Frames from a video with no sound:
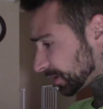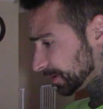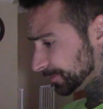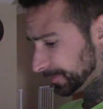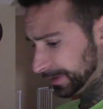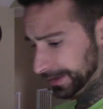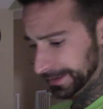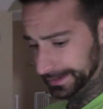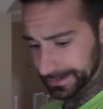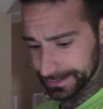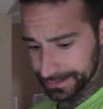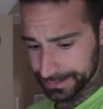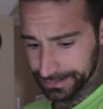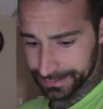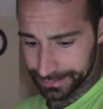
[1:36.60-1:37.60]

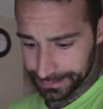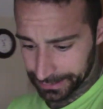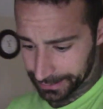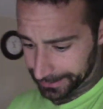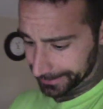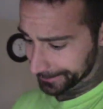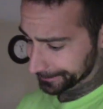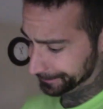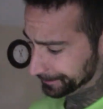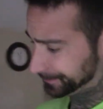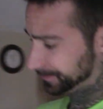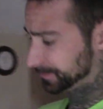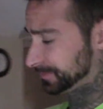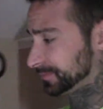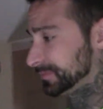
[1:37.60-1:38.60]
but
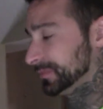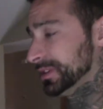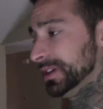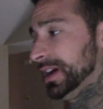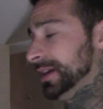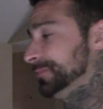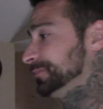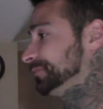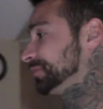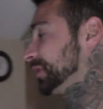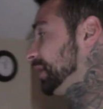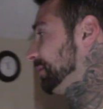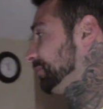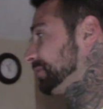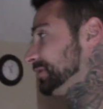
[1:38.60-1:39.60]
um, yeah, I'm
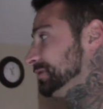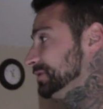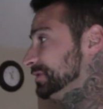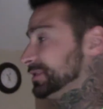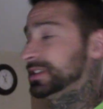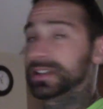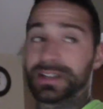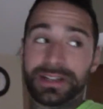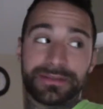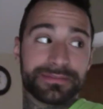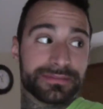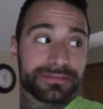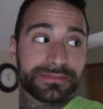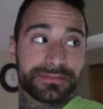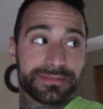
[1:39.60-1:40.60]
probably just gonna
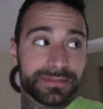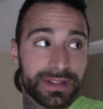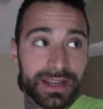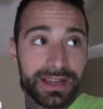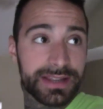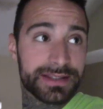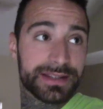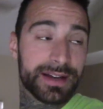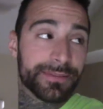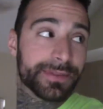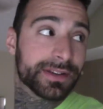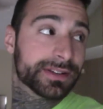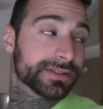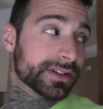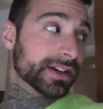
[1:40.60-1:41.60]
eat
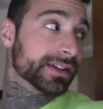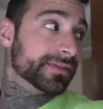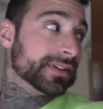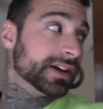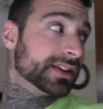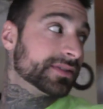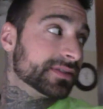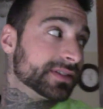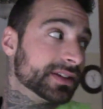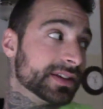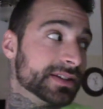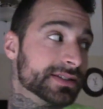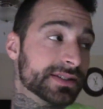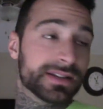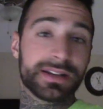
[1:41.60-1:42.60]
something so I can finally really
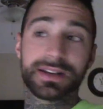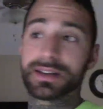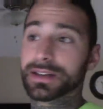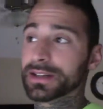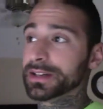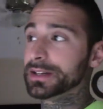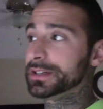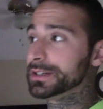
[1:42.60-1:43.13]
eat today.